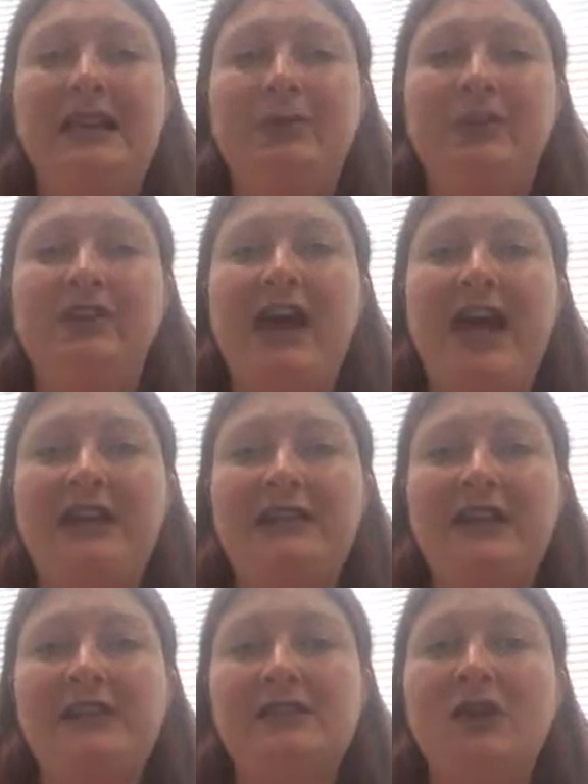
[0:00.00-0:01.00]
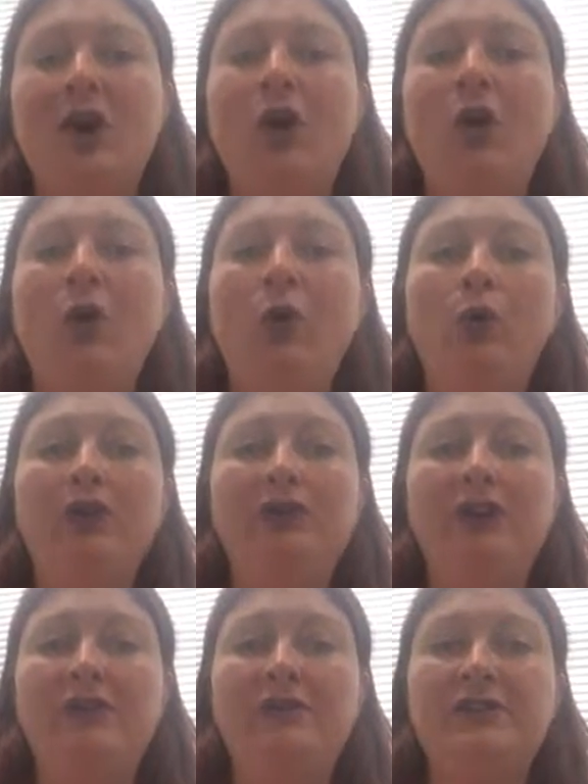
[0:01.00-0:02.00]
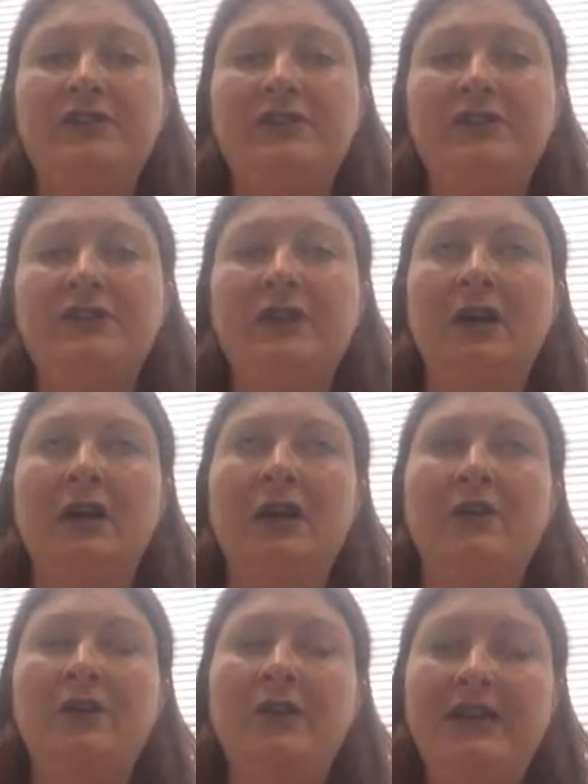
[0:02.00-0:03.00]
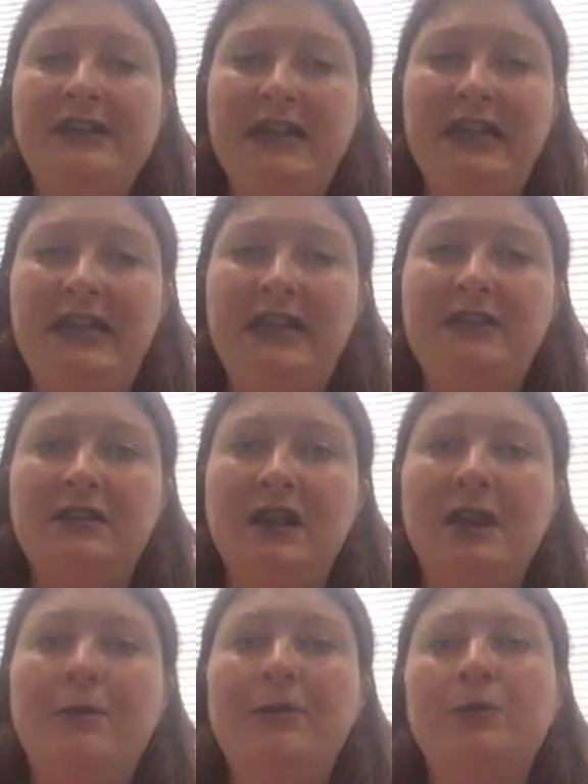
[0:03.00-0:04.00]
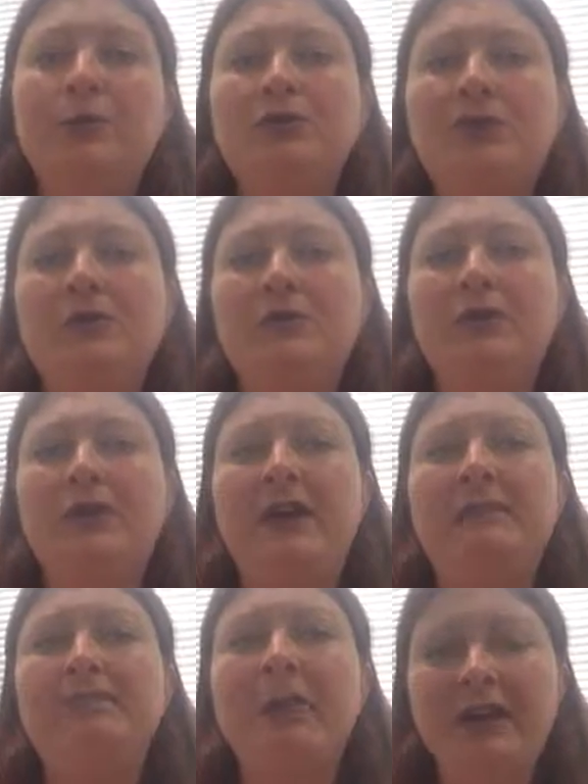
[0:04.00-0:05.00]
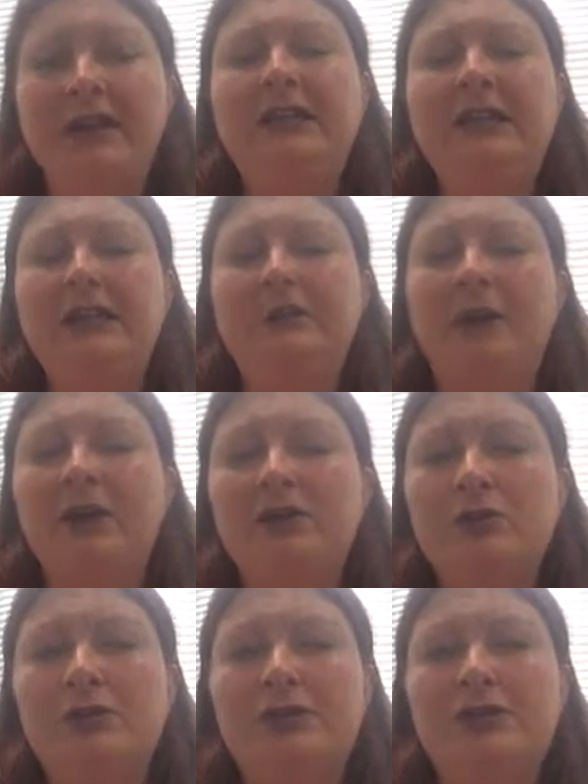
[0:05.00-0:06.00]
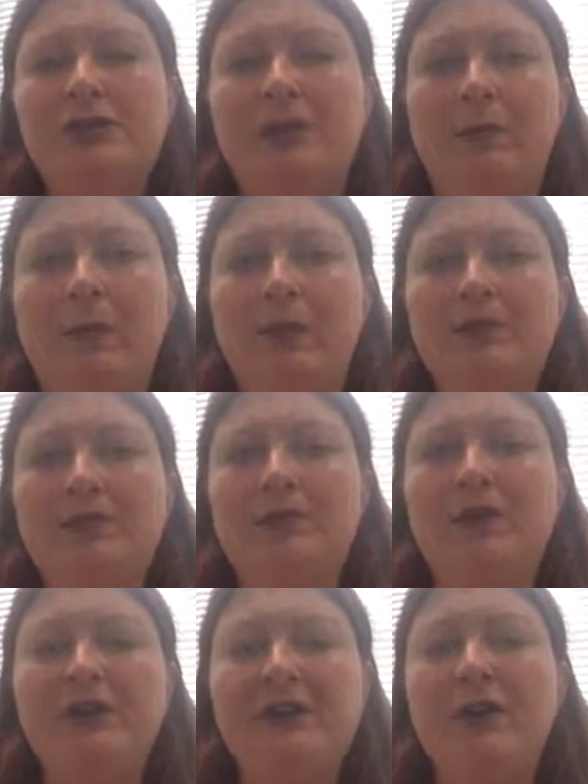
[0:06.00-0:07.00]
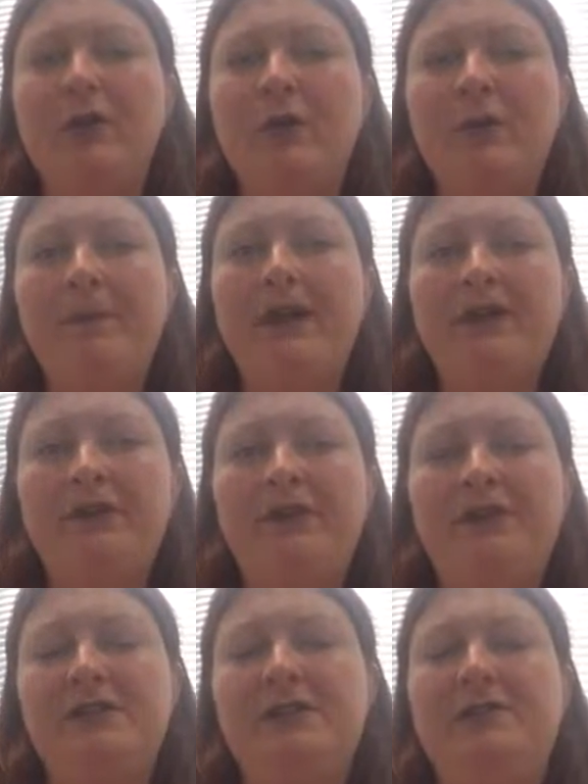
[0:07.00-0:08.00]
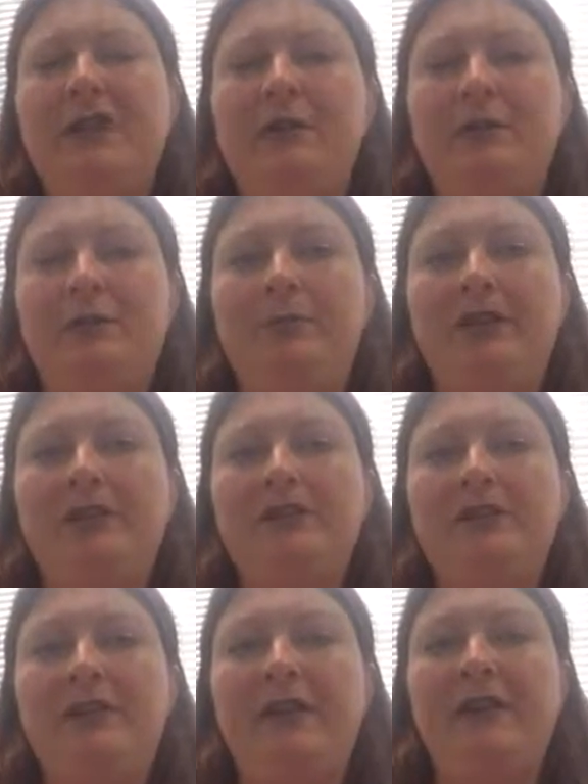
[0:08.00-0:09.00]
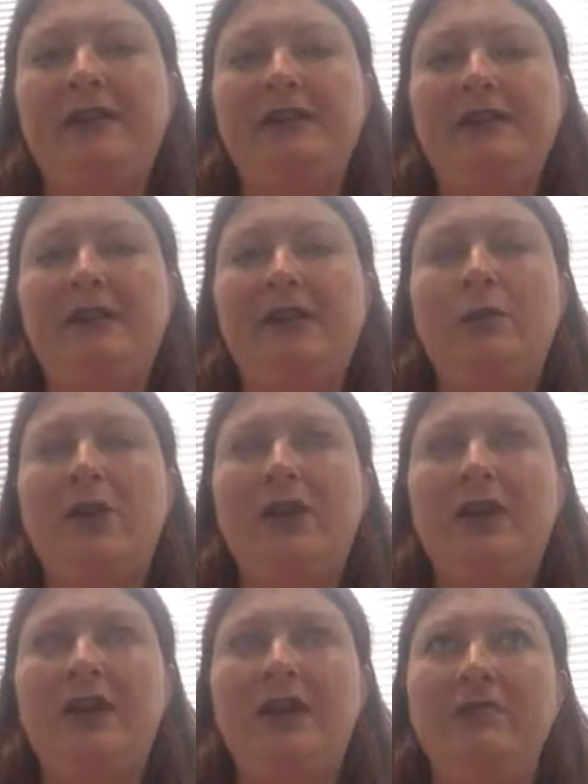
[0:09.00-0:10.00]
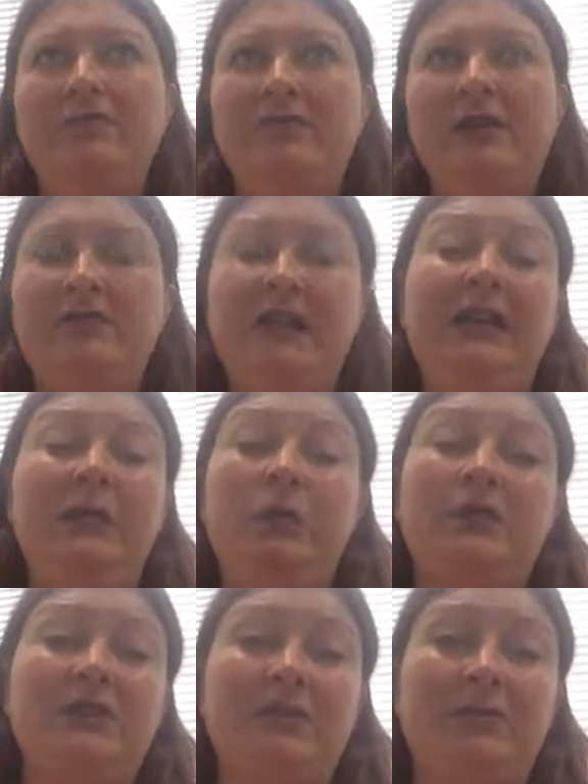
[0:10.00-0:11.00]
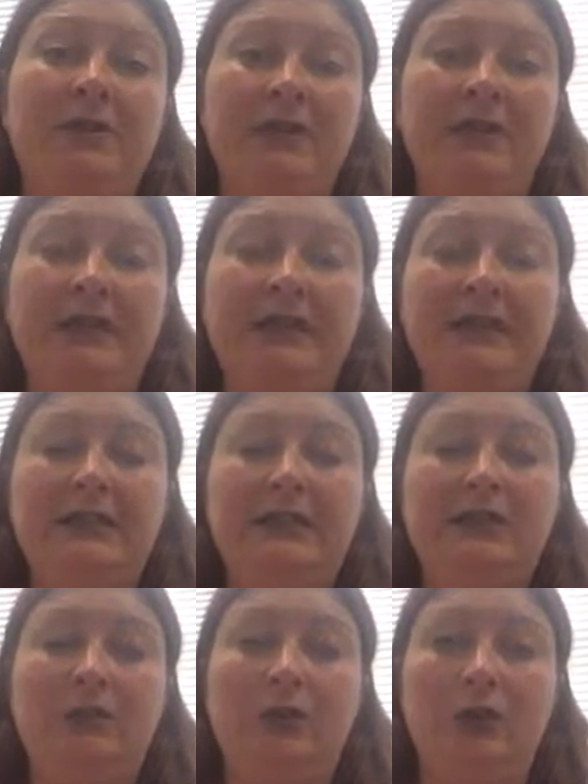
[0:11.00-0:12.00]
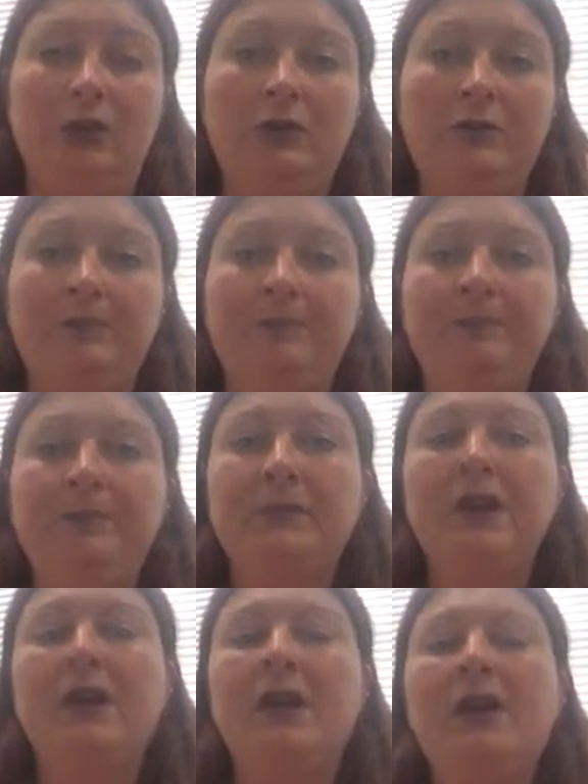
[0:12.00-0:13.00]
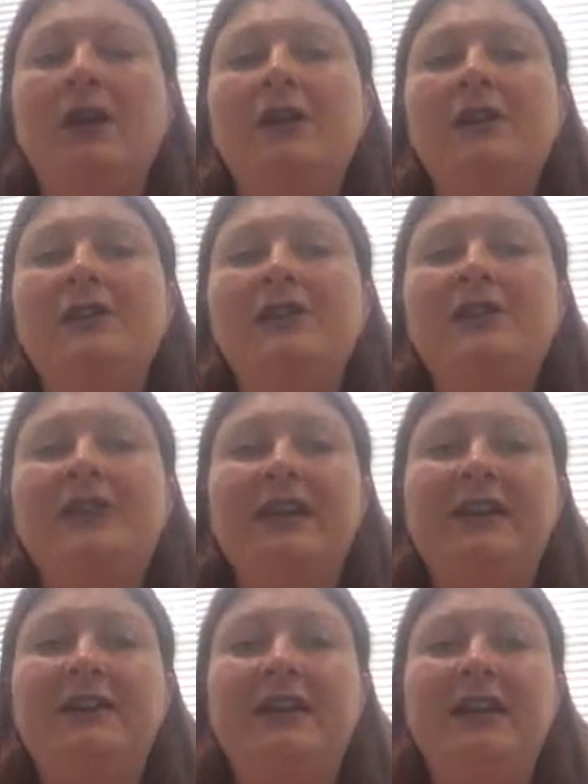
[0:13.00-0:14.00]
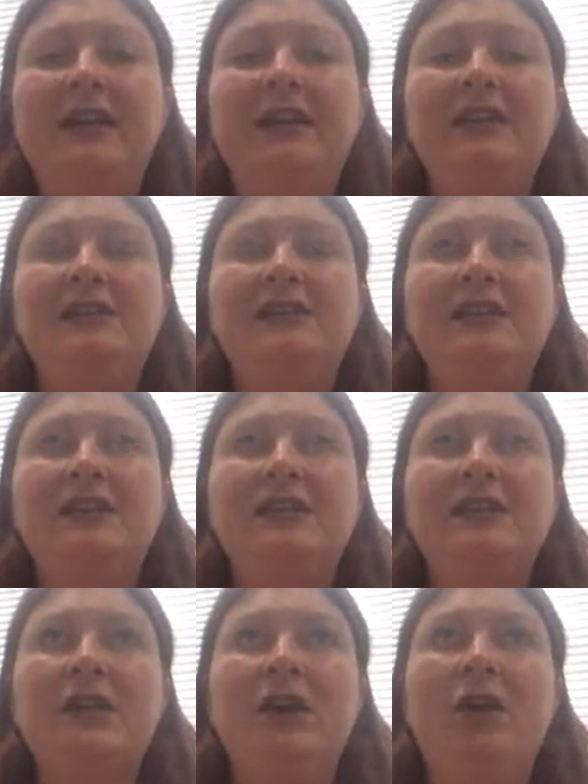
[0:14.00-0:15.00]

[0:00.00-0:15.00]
able to access all the services that they need, but also that they might need by talking to someone to find out what the benefits of that would be so that they can see whether it really was something that they needed or not. The second thing is that